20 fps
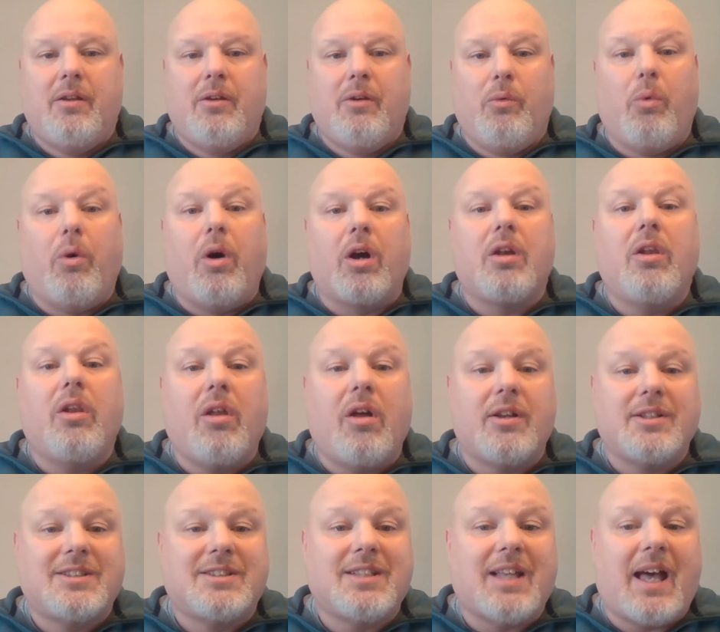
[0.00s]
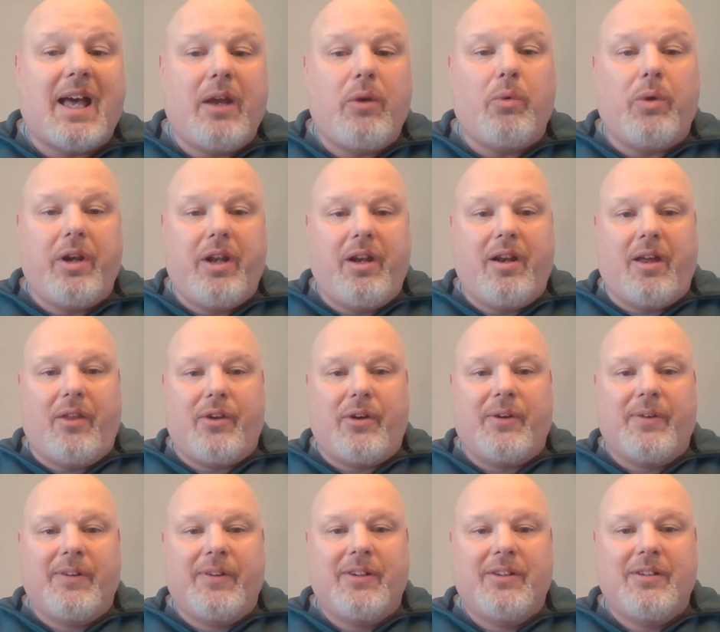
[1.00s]
walk alongside one
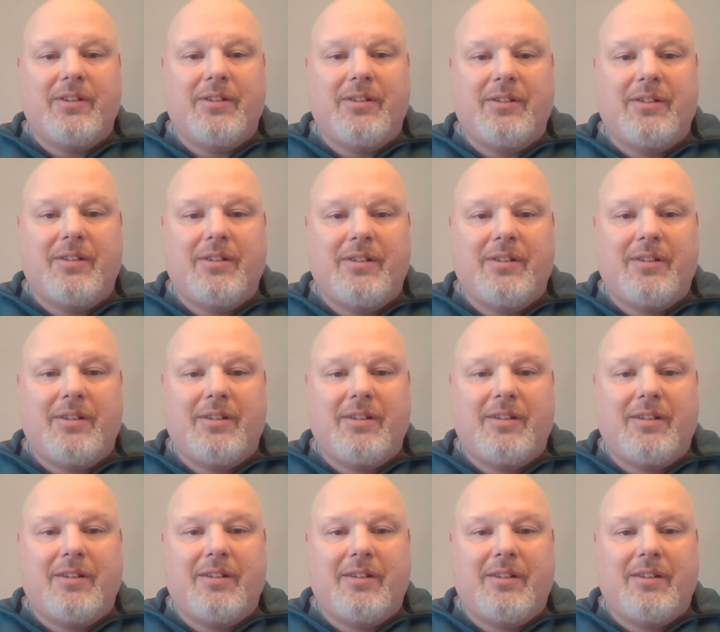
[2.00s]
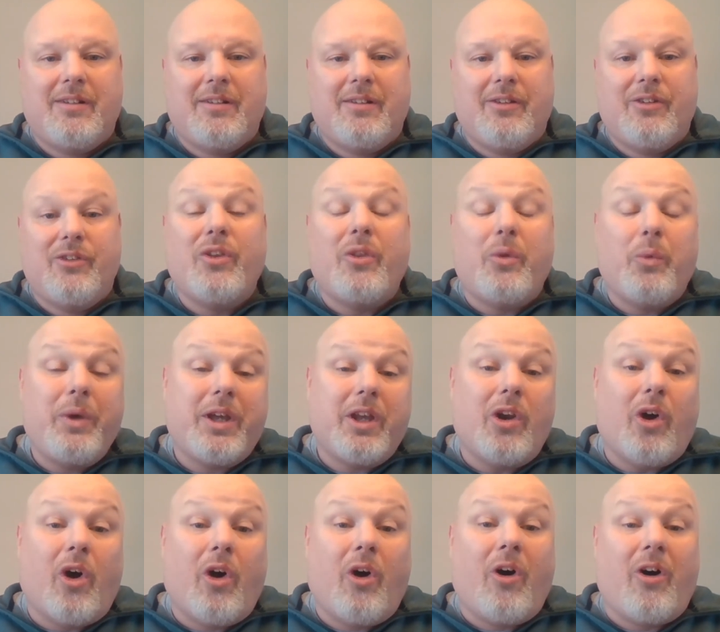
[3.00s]
another so that we can
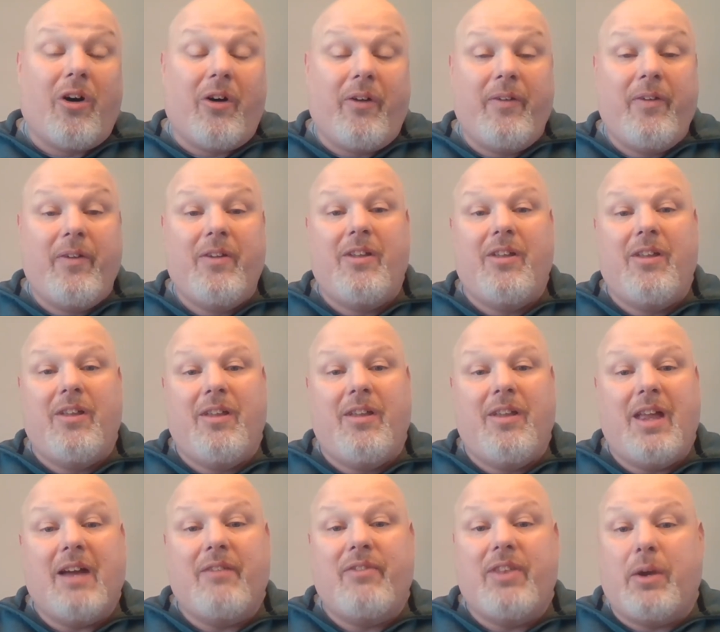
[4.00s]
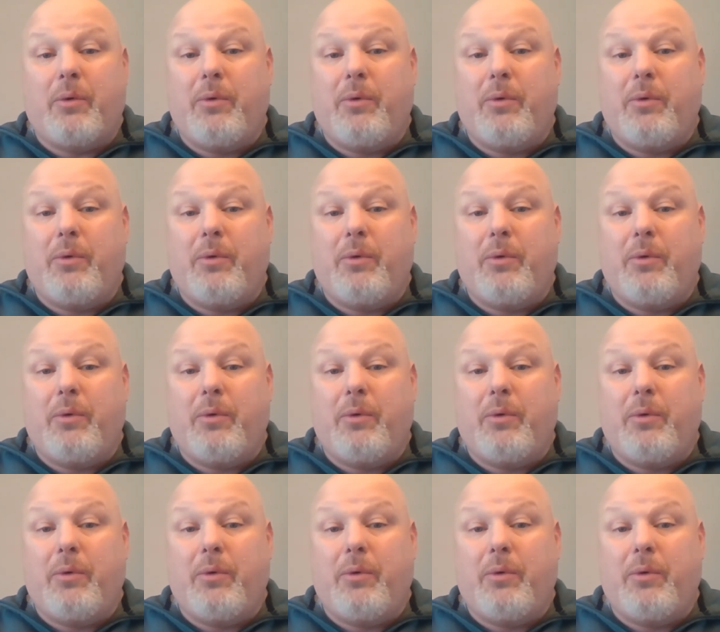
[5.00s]
all have that